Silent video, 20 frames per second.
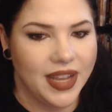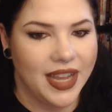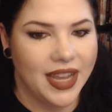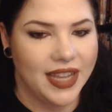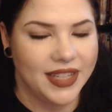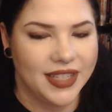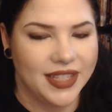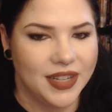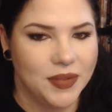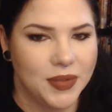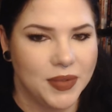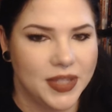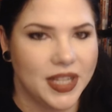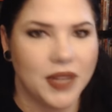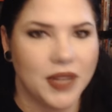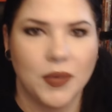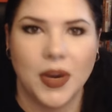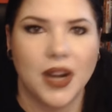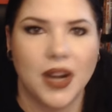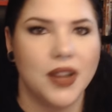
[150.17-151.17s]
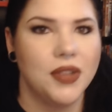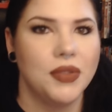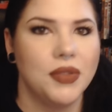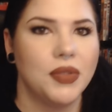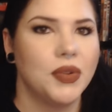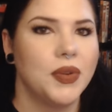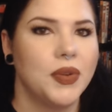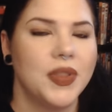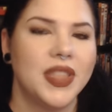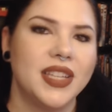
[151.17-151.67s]
as he was like, why are you
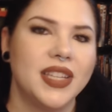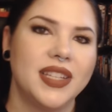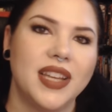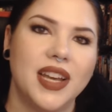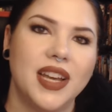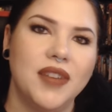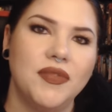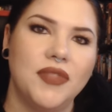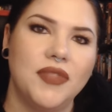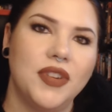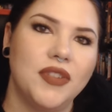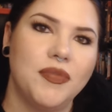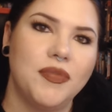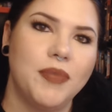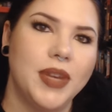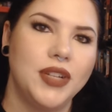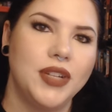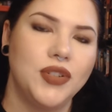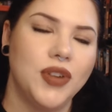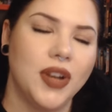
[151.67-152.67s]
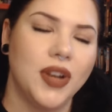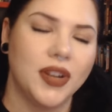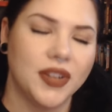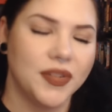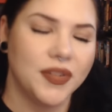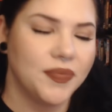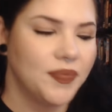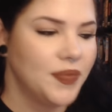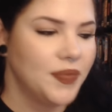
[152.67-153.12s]
throwing this guy in front of my truck?